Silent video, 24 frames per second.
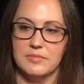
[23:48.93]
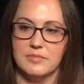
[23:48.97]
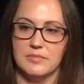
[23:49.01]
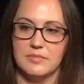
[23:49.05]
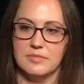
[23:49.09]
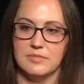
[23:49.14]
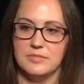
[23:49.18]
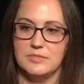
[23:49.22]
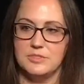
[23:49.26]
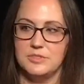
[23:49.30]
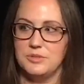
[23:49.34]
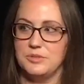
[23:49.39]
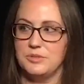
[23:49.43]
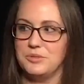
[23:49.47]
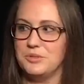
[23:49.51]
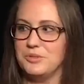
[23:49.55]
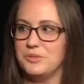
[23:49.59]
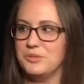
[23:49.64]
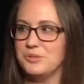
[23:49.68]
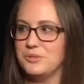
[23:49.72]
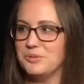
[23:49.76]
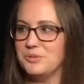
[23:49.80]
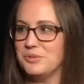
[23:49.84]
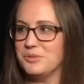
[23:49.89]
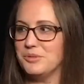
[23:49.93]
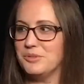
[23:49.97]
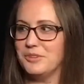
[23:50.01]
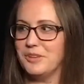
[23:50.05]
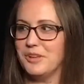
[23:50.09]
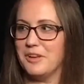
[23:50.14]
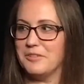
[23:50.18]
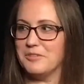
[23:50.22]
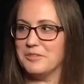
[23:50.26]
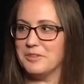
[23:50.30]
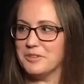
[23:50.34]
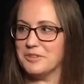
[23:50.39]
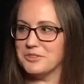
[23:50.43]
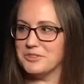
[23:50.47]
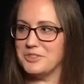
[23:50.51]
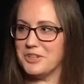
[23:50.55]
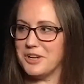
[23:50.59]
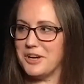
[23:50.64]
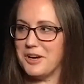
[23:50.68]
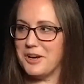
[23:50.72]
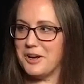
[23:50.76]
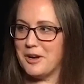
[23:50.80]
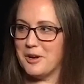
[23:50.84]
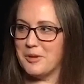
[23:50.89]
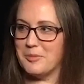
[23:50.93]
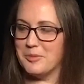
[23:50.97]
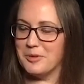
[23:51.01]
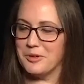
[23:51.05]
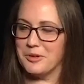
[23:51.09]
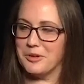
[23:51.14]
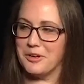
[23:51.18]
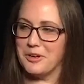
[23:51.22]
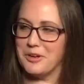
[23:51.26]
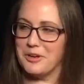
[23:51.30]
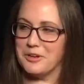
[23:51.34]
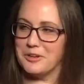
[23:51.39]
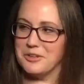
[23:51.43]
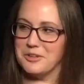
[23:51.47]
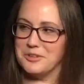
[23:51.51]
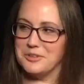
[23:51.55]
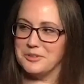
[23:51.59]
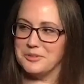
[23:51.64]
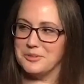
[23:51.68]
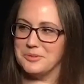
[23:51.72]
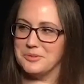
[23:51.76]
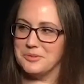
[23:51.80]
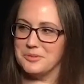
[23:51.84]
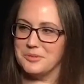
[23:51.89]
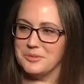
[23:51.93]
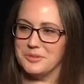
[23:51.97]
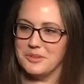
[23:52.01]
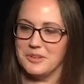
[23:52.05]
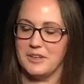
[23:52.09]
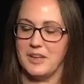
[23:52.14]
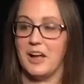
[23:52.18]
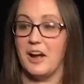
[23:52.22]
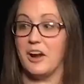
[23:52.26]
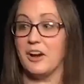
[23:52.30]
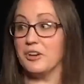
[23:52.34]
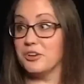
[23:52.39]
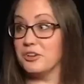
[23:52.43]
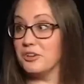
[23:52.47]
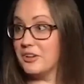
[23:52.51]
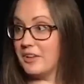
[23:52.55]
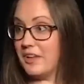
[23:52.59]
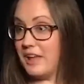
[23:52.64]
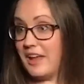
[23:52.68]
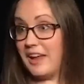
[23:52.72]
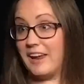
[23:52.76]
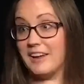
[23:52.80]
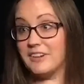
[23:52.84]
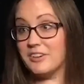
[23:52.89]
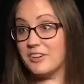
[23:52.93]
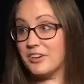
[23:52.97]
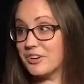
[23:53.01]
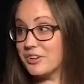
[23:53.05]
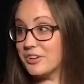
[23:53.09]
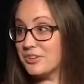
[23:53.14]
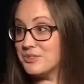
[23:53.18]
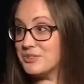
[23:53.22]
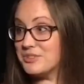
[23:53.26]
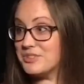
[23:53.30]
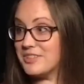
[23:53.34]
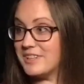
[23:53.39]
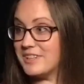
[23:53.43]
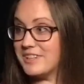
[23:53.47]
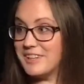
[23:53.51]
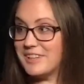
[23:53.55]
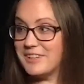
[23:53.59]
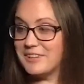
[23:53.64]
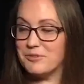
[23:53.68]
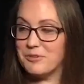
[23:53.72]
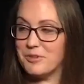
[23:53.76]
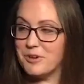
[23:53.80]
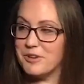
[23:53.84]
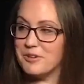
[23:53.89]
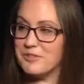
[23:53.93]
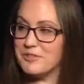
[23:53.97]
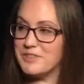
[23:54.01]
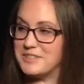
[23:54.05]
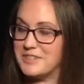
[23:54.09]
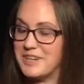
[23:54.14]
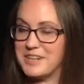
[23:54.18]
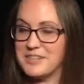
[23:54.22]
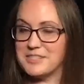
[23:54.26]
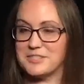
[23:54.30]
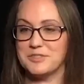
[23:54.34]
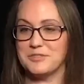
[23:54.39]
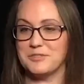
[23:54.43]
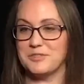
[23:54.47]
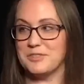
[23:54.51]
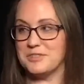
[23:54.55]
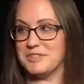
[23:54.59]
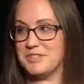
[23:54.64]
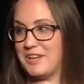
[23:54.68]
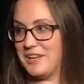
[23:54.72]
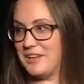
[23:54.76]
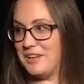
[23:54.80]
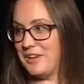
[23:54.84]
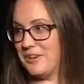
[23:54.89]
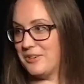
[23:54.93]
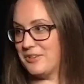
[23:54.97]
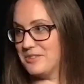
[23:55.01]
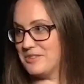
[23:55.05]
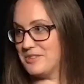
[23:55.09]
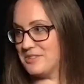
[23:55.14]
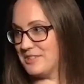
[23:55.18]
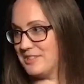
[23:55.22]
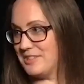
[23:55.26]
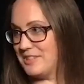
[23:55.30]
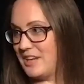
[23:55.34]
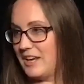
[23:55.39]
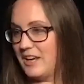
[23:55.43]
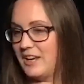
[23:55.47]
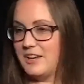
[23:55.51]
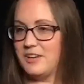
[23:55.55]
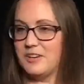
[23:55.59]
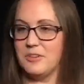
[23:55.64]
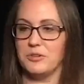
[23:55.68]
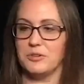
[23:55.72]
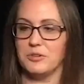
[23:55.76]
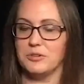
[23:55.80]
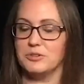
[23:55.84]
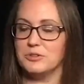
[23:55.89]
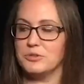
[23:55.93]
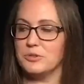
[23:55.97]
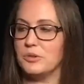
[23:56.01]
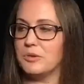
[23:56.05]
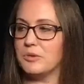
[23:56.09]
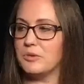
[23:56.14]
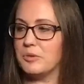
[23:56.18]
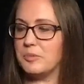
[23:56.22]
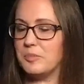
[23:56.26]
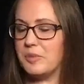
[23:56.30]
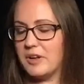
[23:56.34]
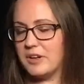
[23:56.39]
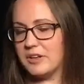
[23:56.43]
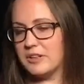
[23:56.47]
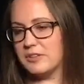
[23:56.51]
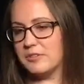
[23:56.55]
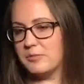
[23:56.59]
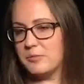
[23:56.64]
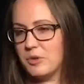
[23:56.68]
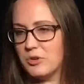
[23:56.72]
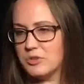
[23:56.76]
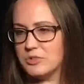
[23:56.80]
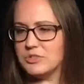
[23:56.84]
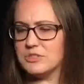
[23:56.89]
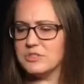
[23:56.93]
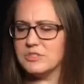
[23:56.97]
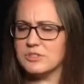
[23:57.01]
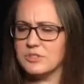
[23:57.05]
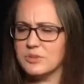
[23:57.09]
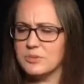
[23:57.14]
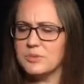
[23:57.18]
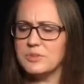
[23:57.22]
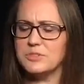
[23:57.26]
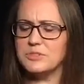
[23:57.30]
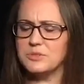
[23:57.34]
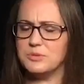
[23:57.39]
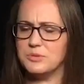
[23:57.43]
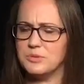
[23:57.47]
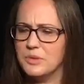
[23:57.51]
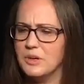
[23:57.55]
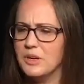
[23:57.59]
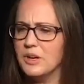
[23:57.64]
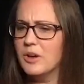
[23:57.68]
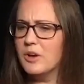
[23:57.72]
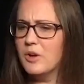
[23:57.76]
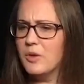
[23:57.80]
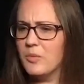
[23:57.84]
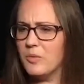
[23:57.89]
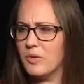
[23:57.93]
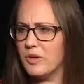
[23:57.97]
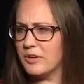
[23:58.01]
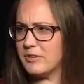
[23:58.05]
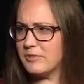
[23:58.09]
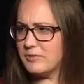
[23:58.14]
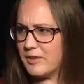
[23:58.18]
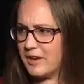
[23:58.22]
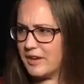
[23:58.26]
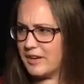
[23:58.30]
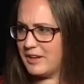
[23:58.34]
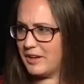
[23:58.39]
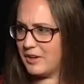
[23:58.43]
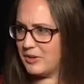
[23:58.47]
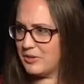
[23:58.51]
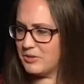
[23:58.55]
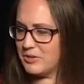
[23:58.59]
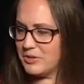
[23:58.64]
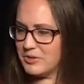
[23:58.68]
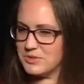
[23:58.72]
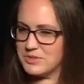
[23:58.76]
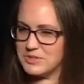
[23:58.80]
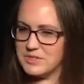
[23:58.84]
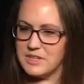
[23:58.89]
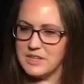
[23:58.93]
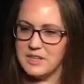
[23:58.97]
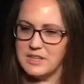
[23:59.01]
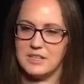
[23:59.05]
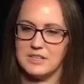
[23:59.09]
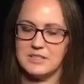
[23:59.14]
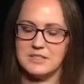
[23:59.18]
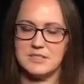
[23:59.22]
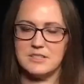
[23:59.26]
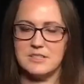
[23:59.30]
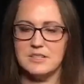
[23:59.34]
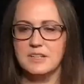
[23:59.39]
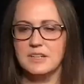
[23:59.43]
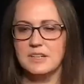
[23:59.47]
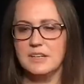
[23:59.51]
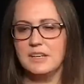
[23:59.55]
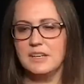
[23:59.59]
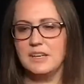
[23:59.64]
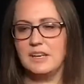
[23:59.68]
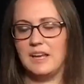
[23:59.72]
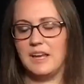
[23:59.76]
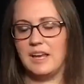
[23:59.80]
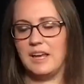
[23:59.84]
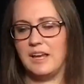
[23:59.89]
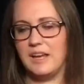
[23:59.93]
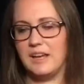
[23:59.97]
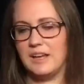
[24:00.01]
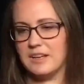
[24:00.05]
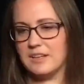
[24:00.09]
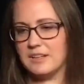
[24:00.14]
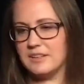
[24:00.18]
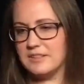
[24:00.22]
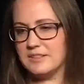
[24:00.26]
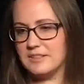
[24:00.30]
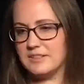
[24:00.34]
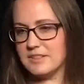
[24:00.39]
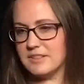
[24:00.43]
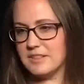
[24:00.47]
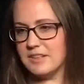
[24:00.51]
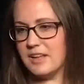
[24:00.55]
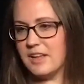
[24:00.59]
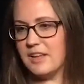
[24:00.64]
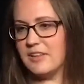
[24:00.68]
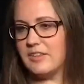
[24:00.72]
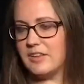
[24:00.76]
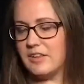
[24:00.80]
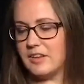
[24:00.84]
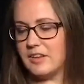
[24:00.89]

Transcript: Do you love your job, or are you sitting in front of a desk for 10 hours a day or doing repetitive motions? So we do want to find out those things, and then